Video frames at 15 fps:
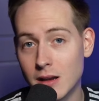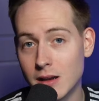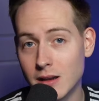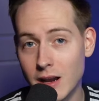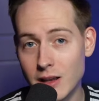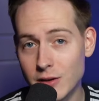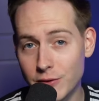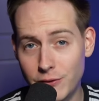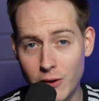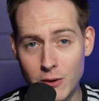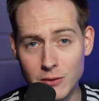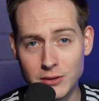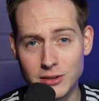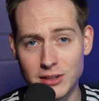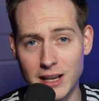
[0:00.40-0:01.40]
Hey there,
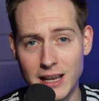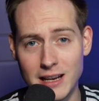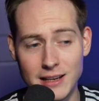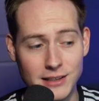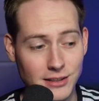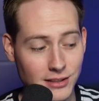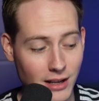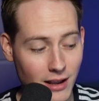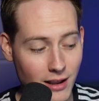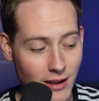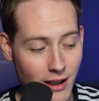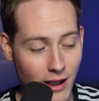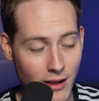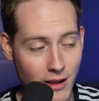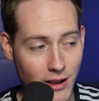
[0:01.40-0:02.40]
folks. It is
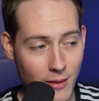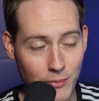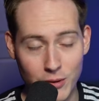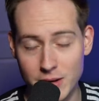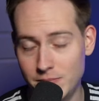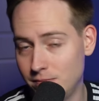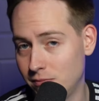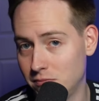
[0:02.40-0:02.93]
a pretty